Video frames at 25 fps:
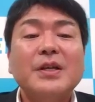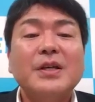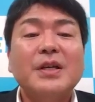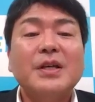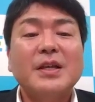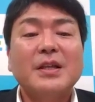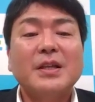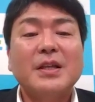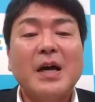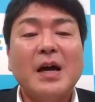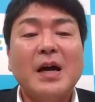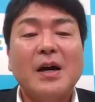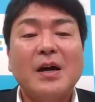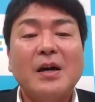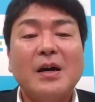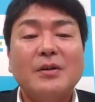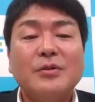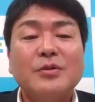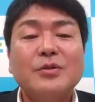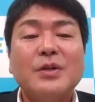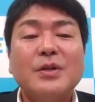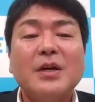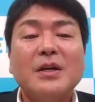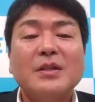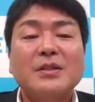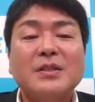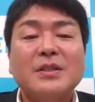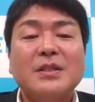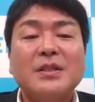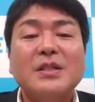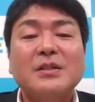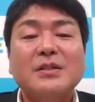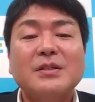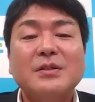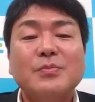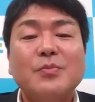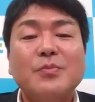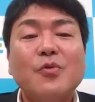can look at
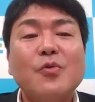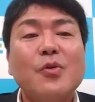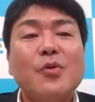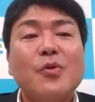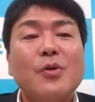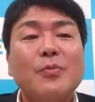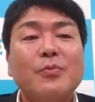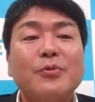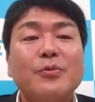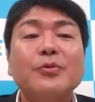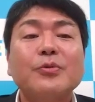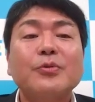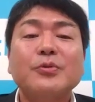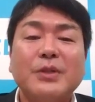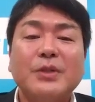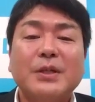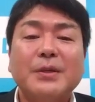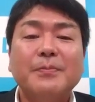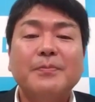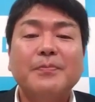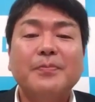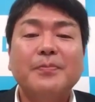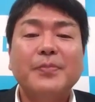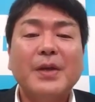things more broadly.